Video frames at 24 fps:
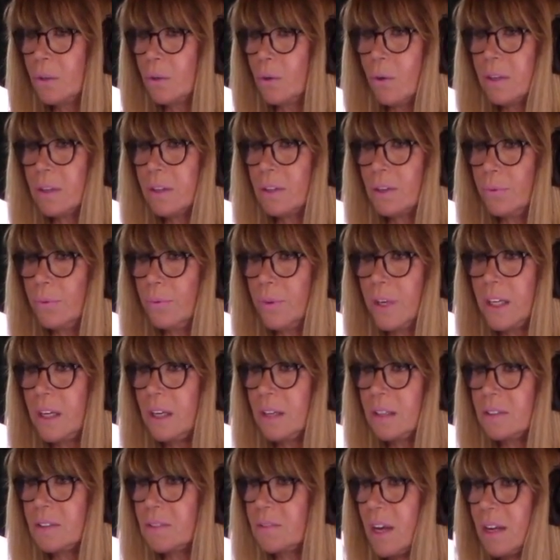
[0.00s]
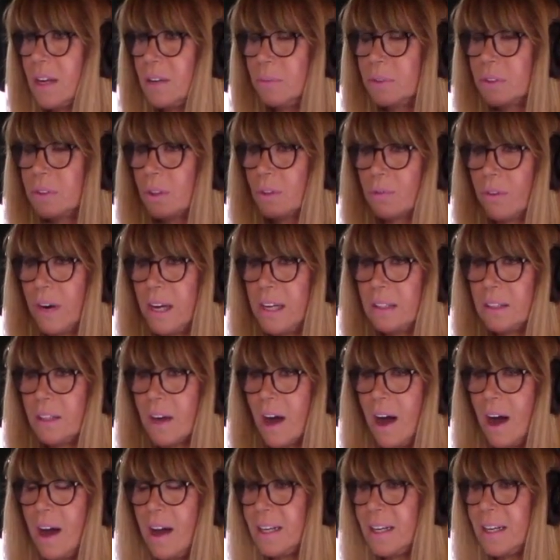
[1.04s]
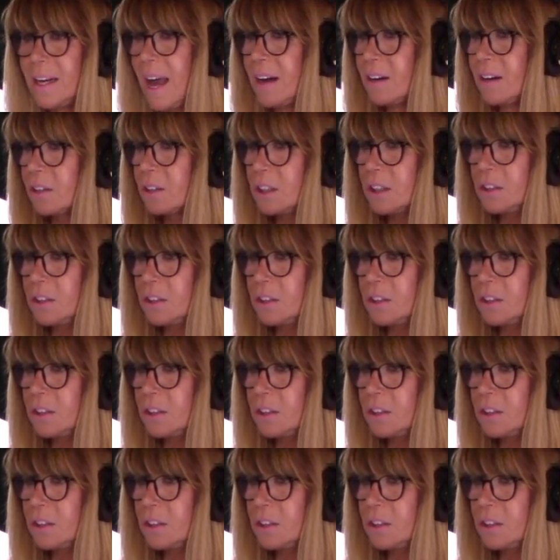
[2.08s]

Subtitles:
North Korea and say he was a great guy and had a